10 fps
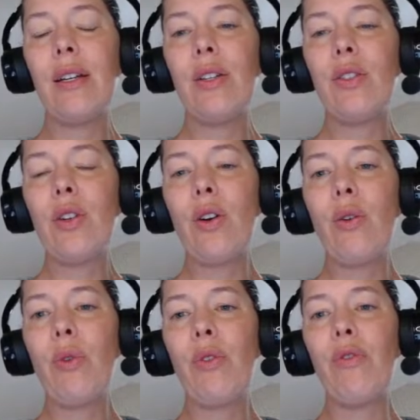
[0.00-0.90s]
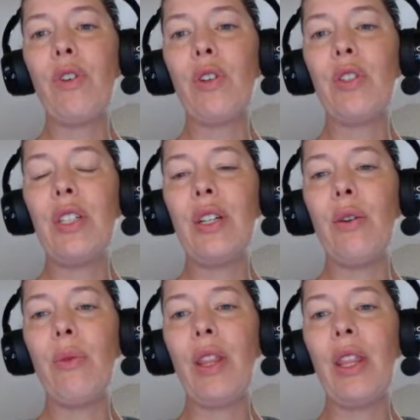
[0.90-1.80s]
So we'll first
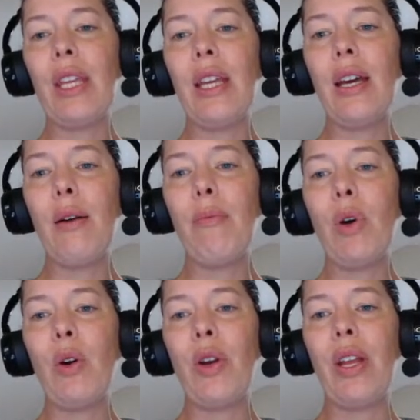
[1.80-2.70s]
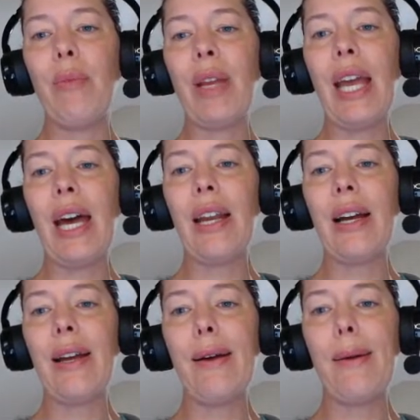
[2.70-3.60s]
deal with the ammonium
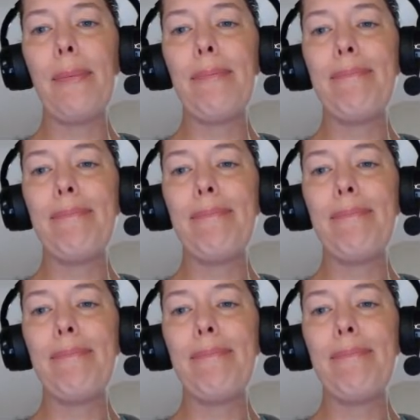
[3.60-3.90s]
cation.